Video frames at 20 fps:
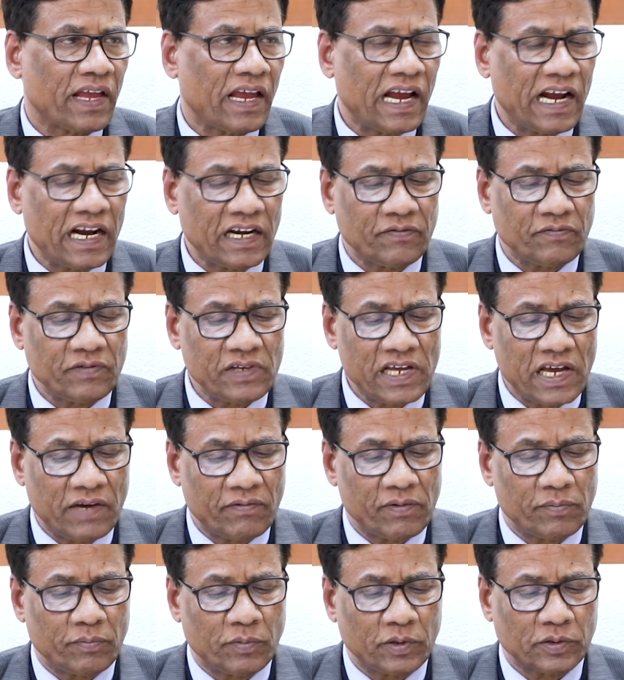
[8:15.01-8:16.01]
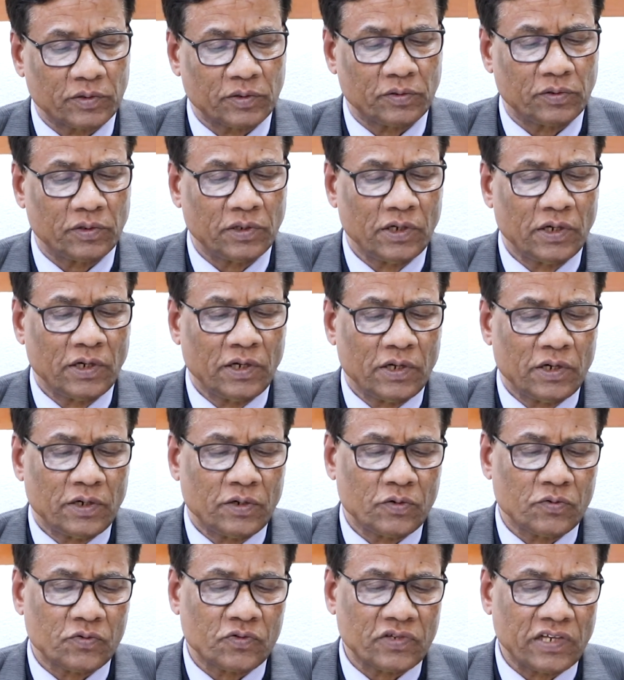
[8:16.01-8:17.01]
And we have a motto
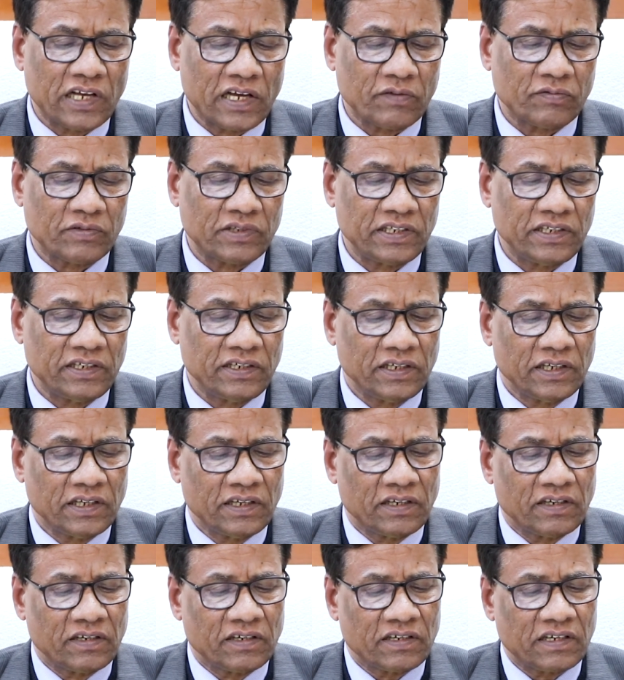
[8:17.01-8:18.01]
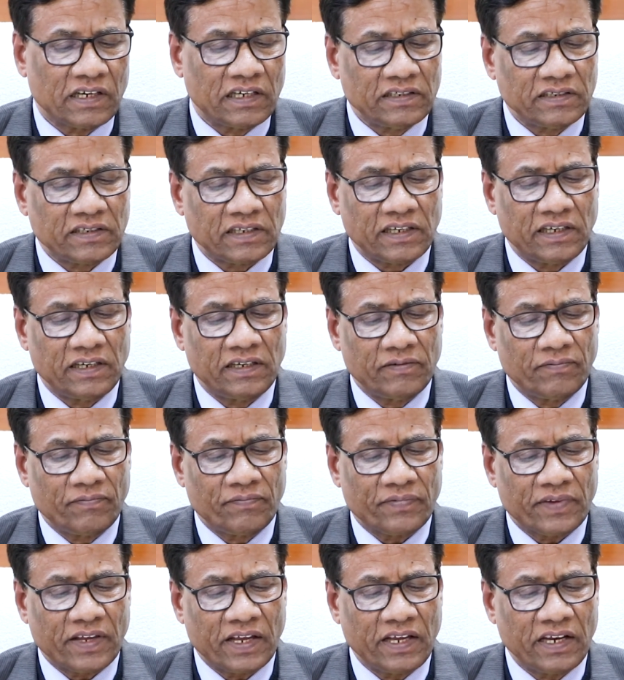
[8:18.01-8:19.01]
to serve the country
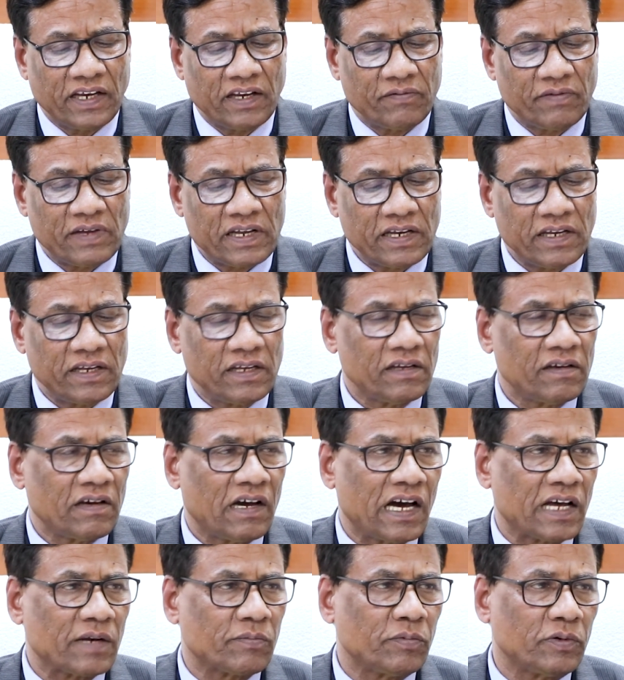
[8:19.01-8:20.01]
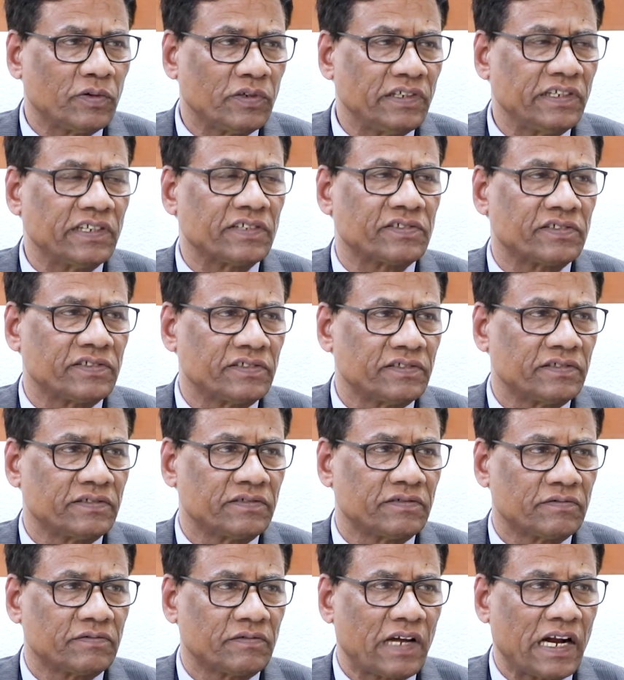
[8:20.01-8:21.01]
in a very harmonious
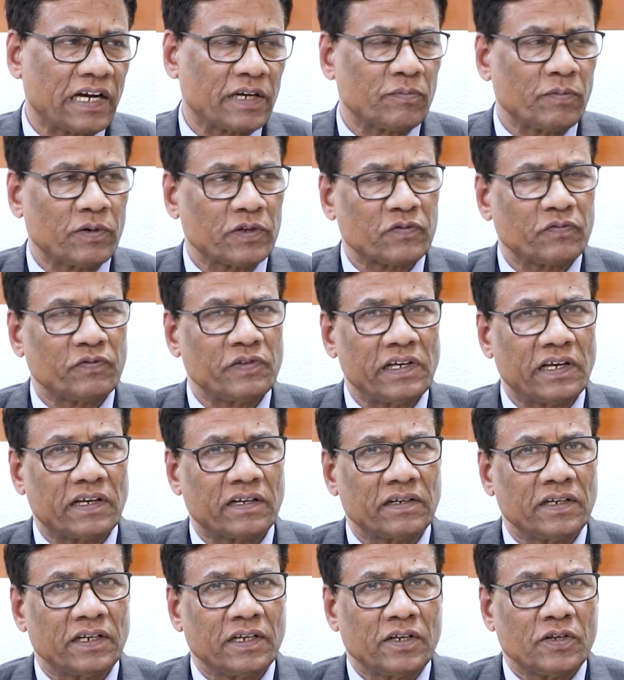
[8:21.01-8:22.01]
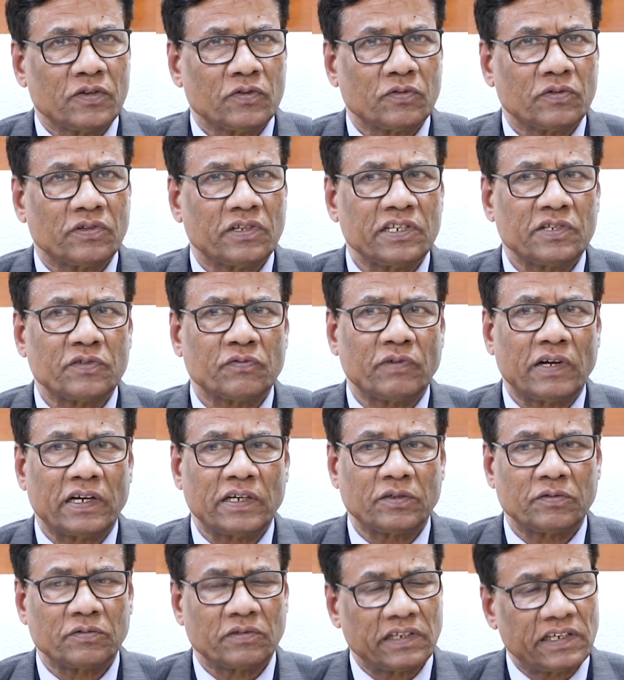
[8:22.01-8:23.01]
atmosphere. So this
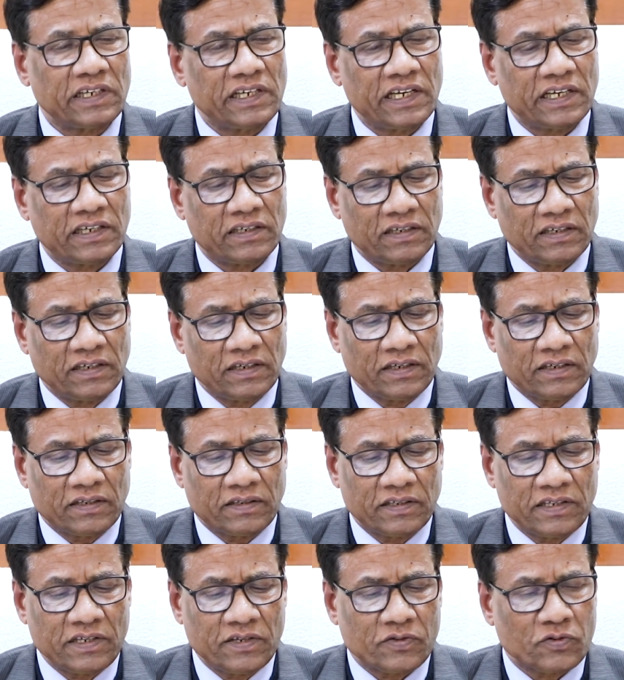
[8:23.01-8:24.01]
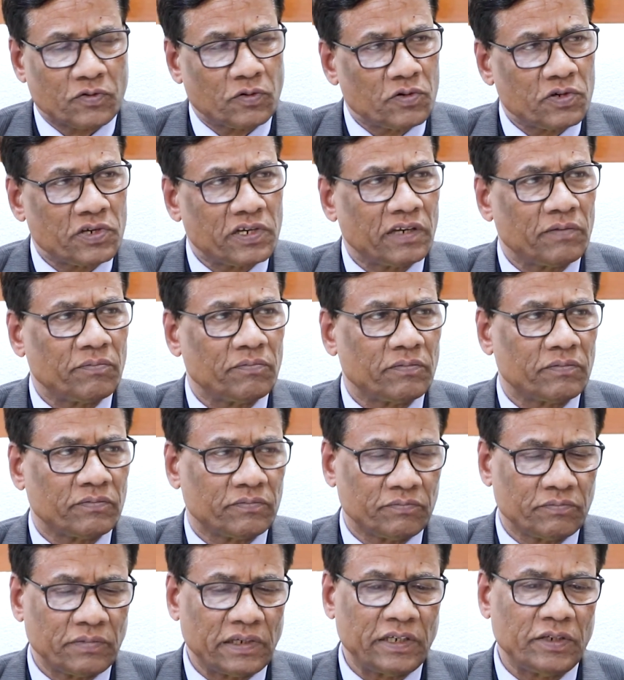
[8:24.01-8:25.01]
one, to create the social
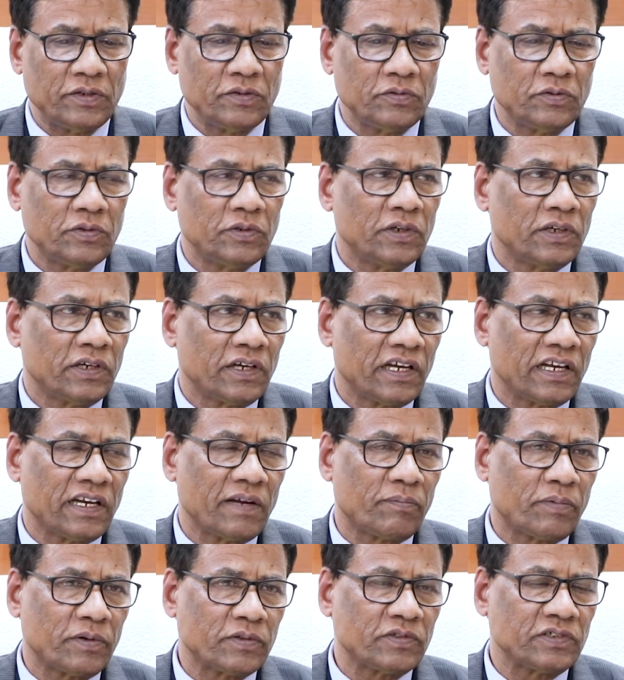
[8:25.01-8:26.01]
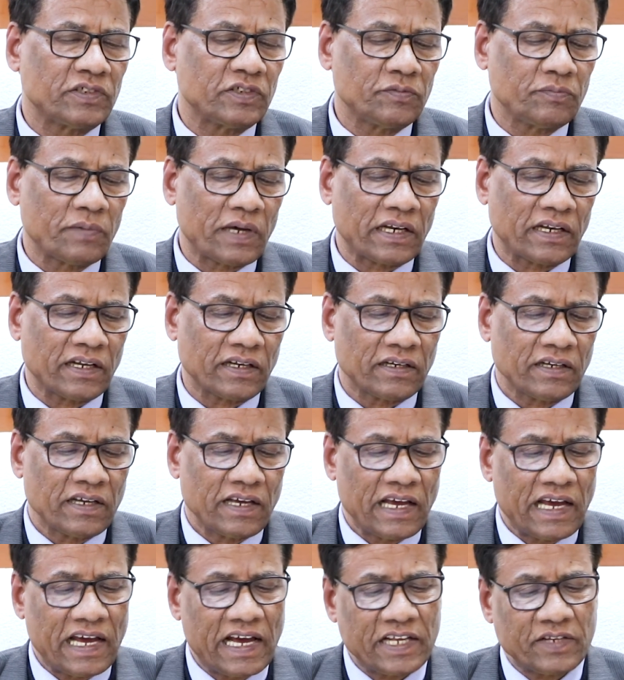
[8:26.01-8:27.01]
milieu in a positive manner,
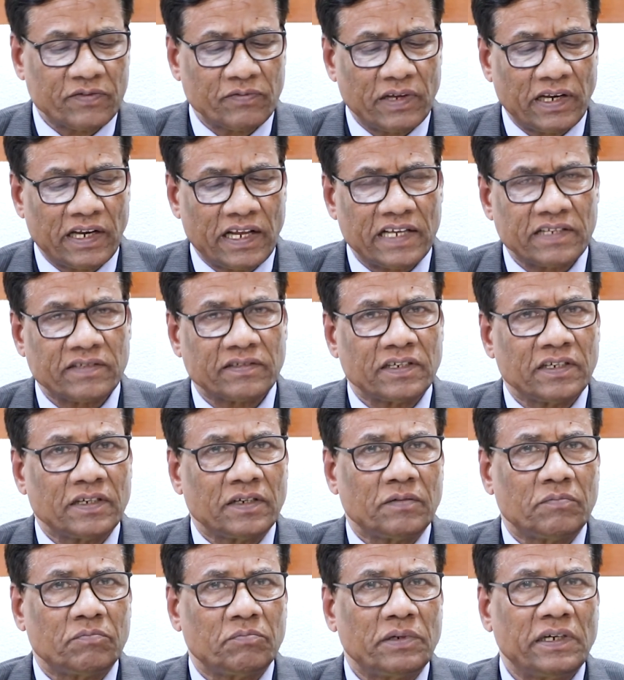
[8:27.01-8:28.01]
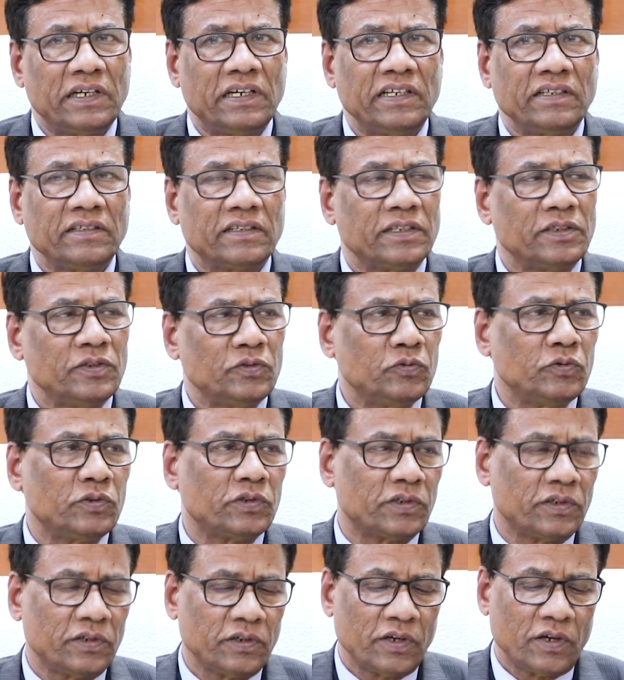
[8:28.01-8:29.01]
as well as breeding the
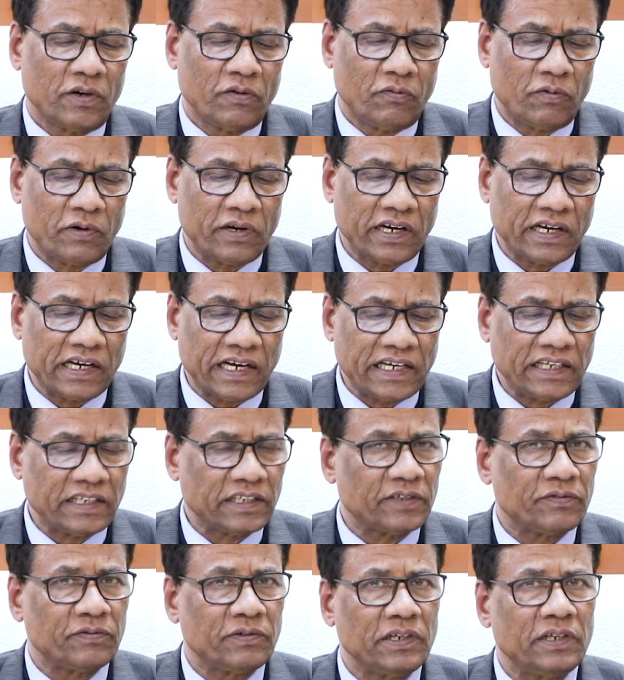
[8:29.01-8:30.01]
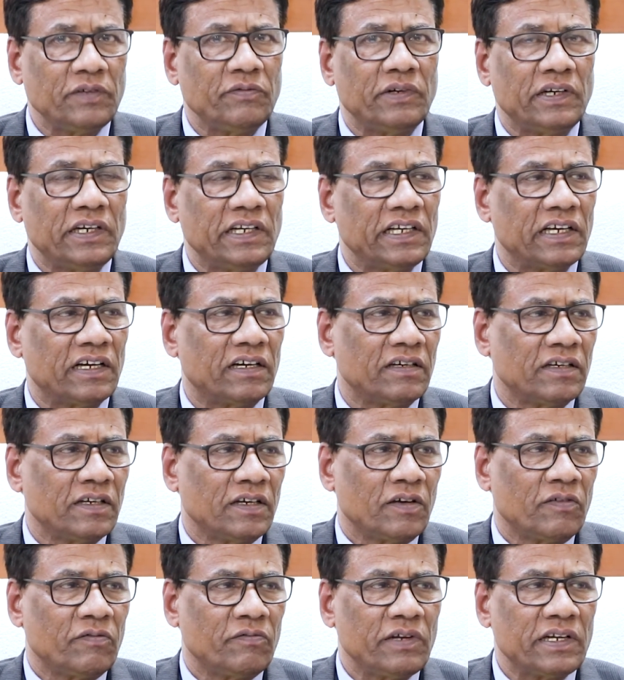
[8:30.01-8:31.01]
youth for a kind of new India
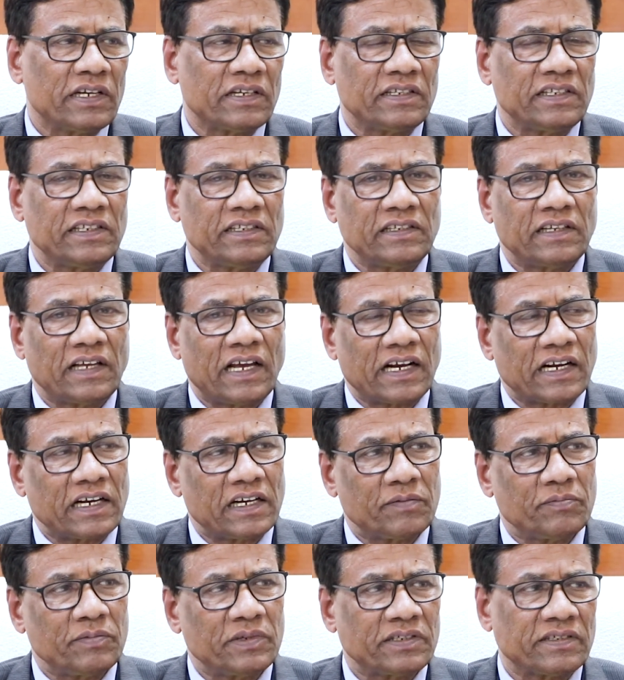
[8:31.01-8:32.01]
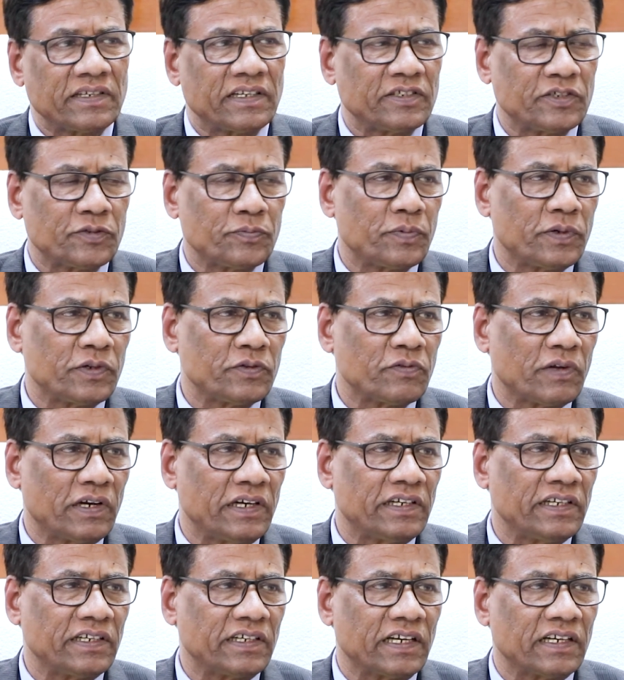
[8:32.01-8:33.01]
where the academics and
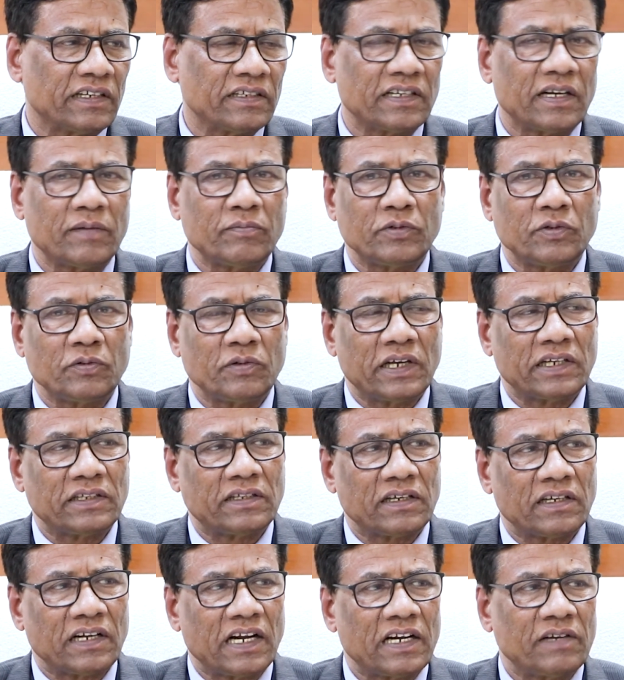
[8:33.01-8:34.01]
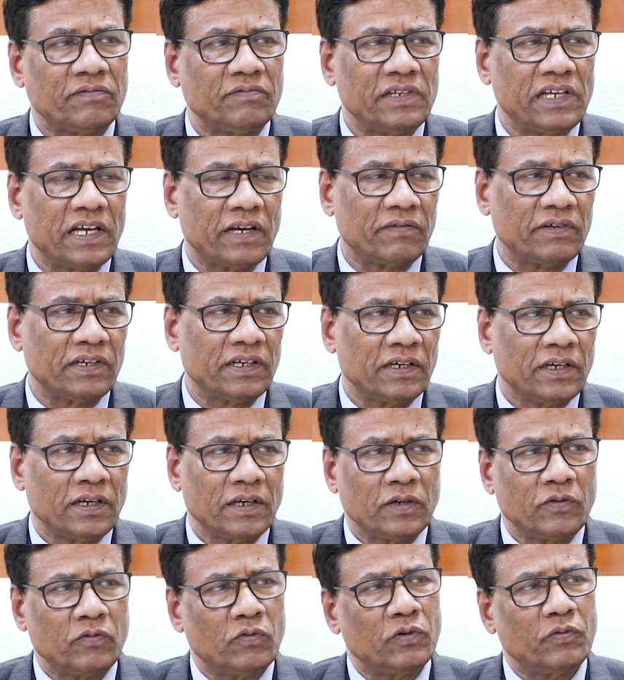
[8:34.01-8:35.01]
spirituality can come together, and we have a
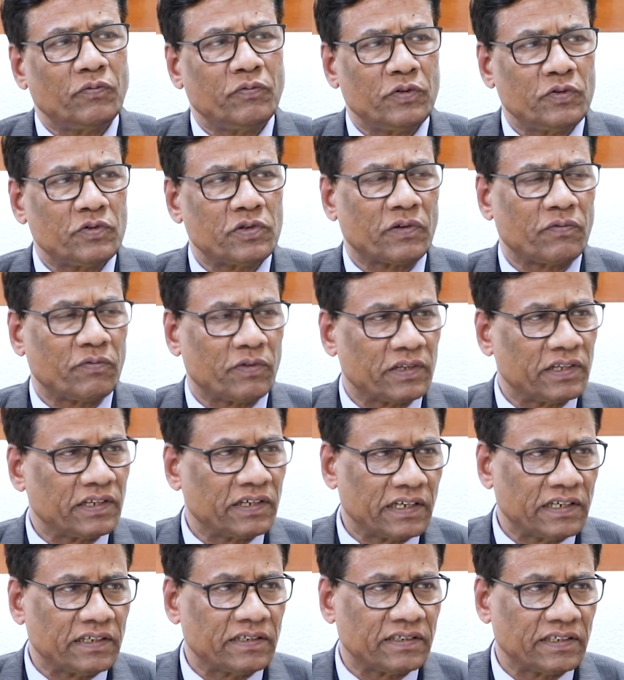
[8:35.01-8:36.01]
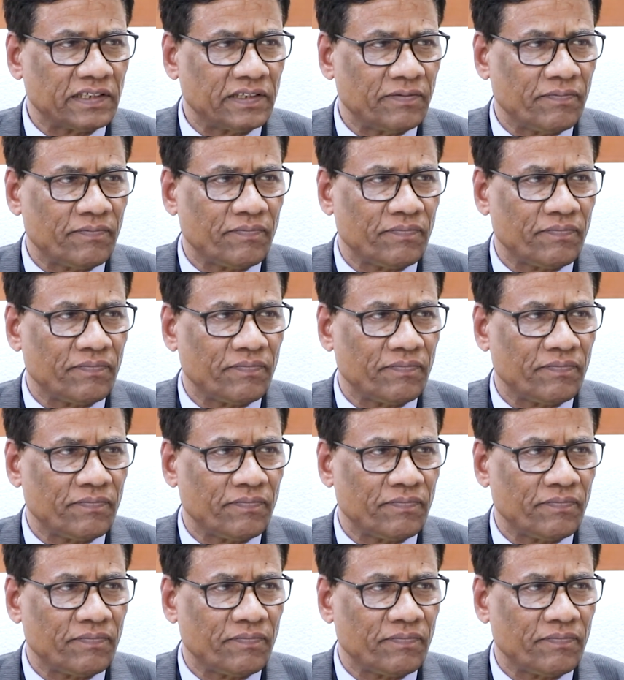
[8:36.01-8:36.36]
good future for the country.